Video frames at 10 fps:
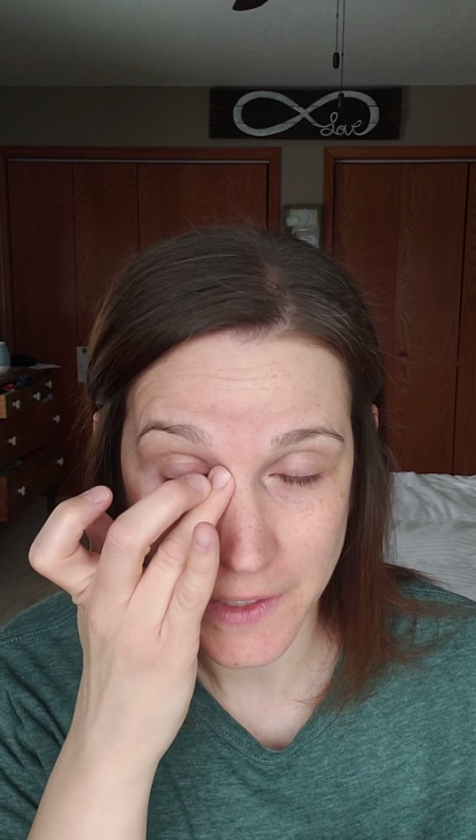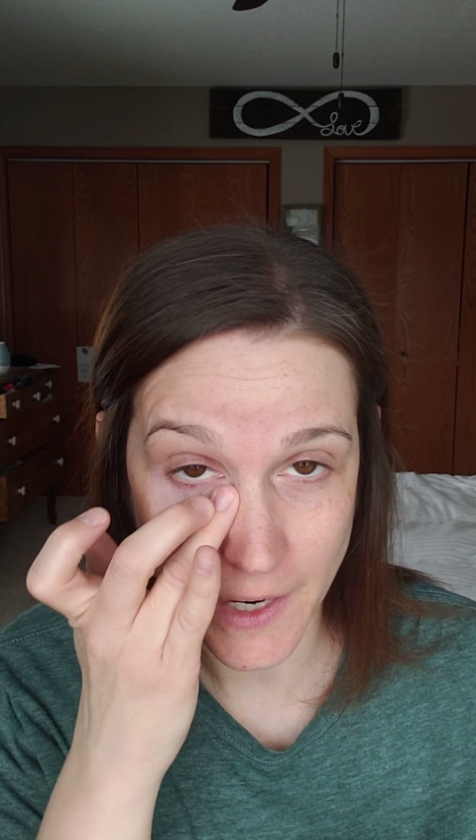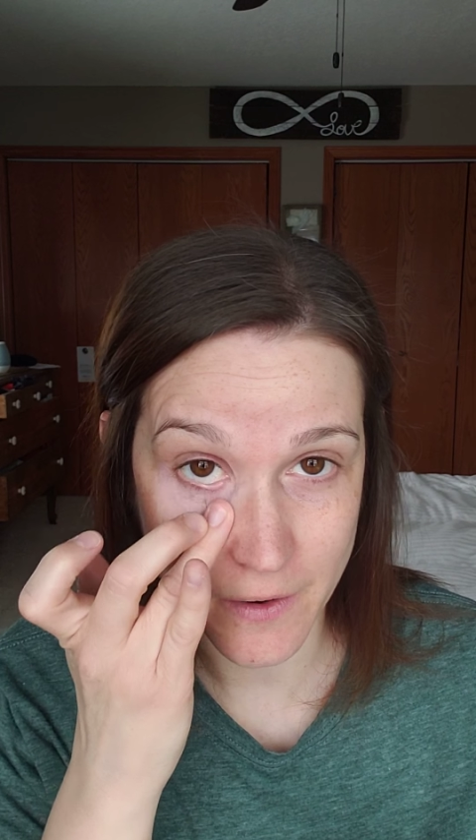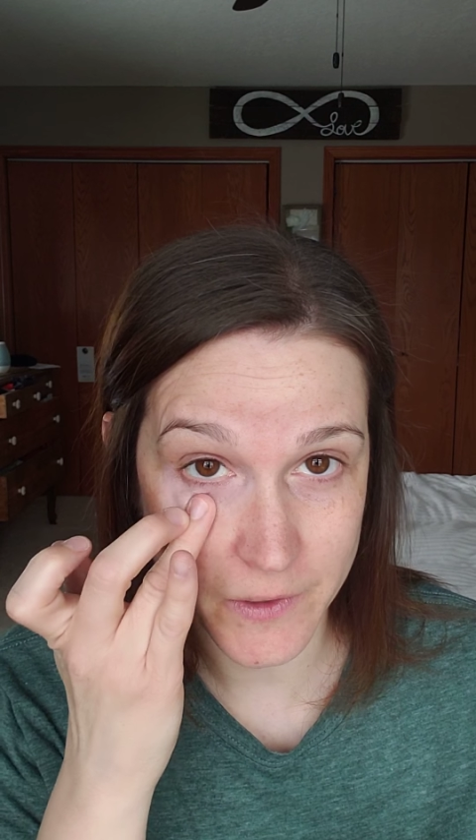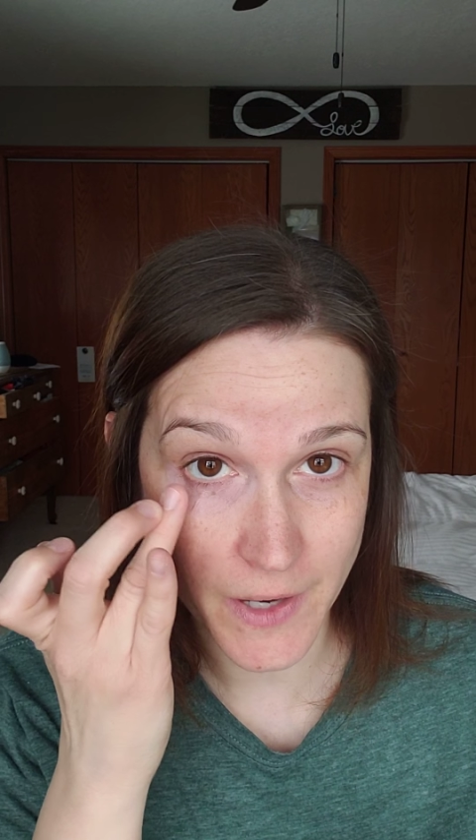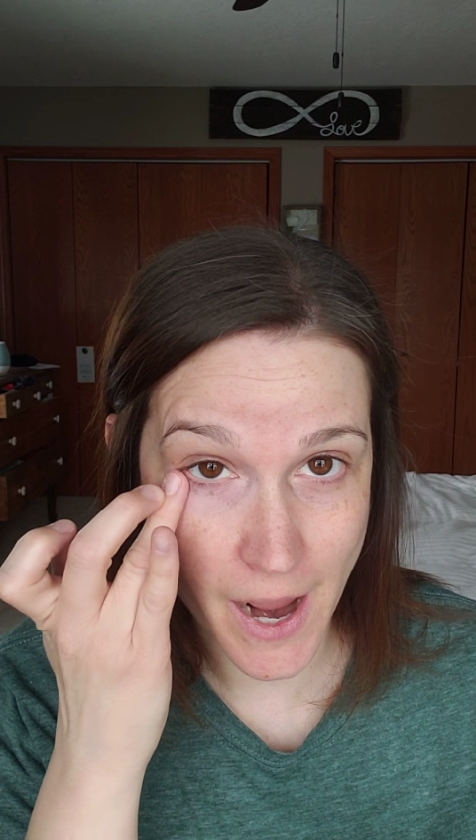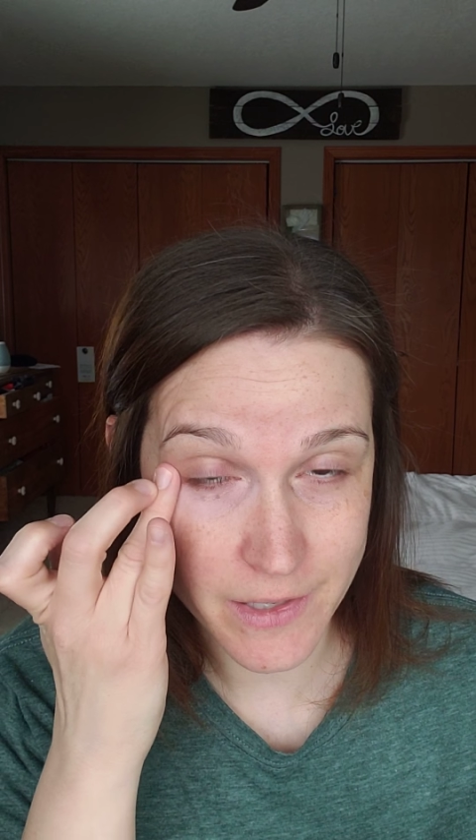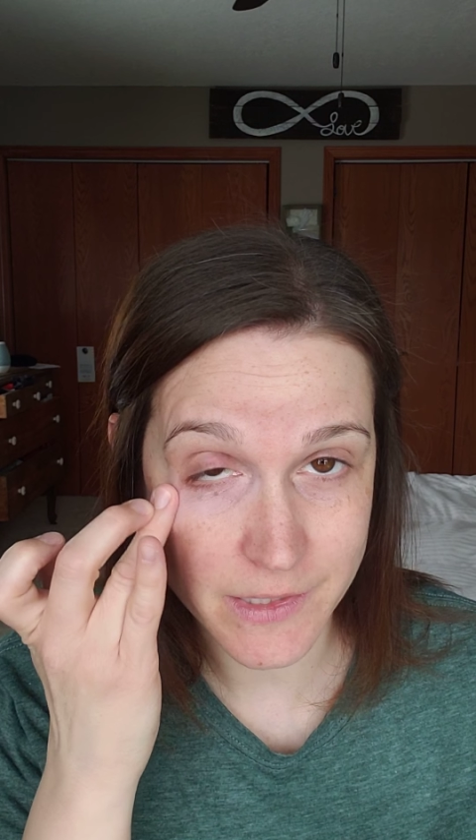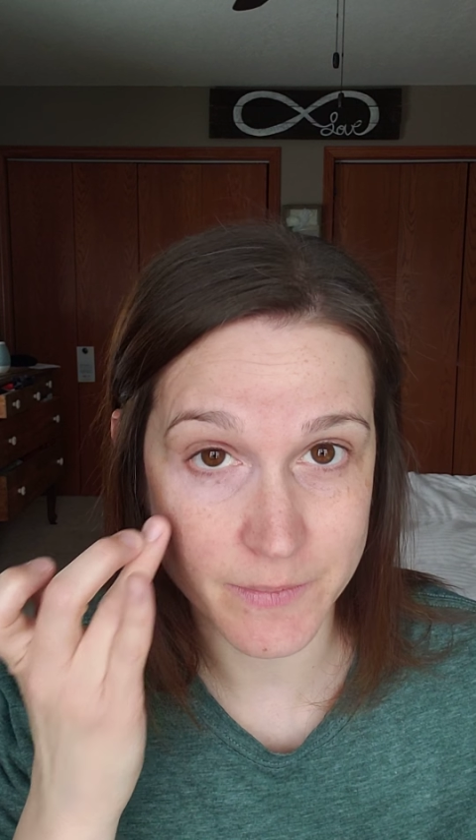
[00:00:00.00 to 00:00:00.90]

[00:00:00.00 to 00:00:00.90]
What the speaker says: counteracts